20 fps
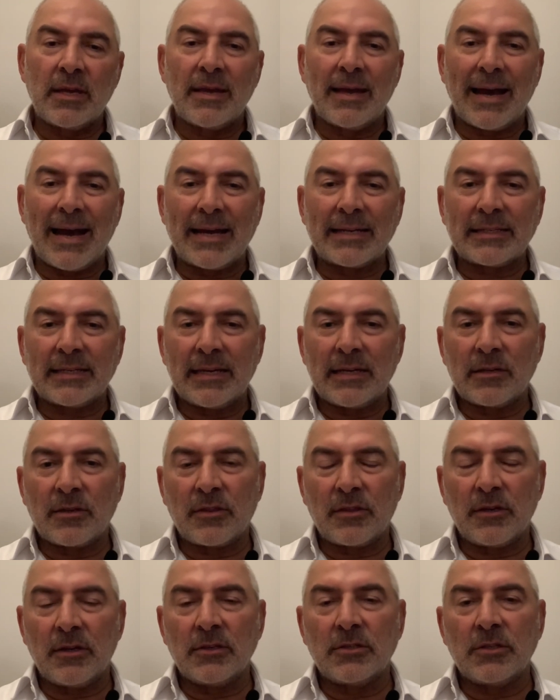at
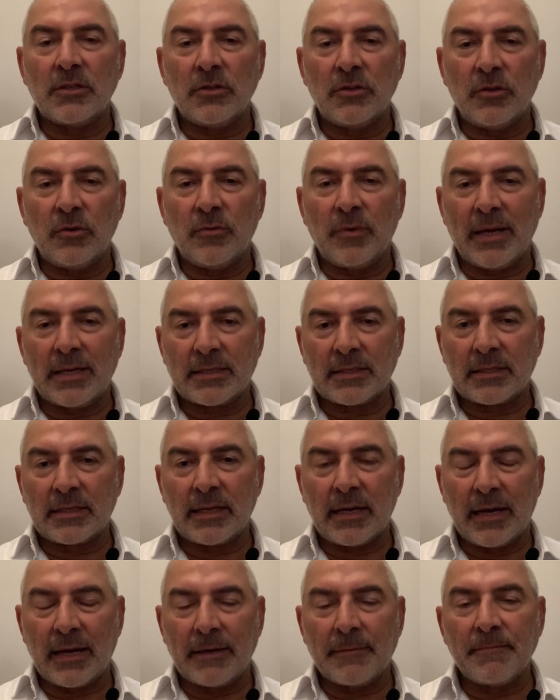8.30 US
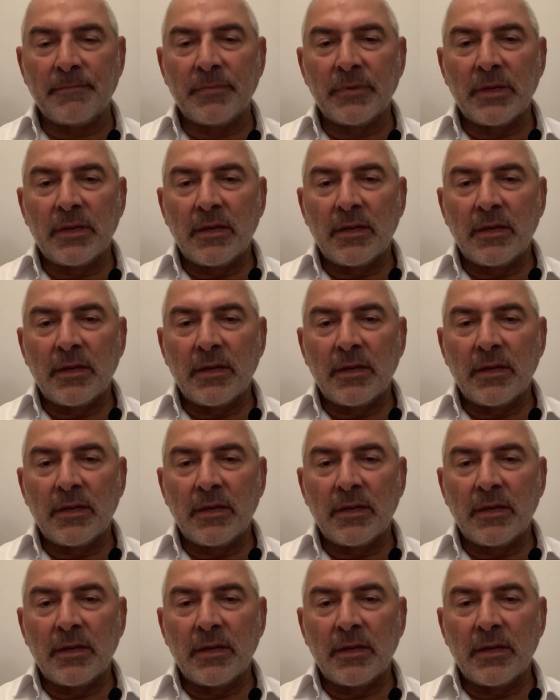time,